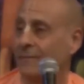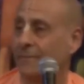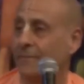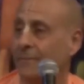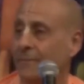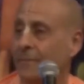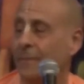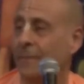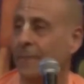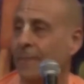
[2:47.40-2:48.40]

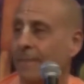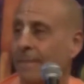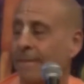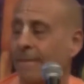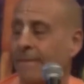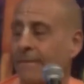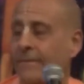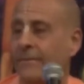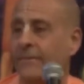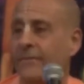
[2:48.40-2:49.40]

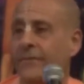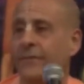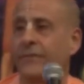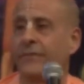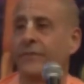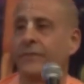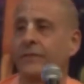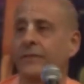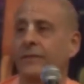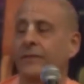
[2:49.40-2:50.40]

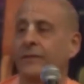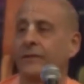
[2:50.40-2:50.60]
Nobody speaks.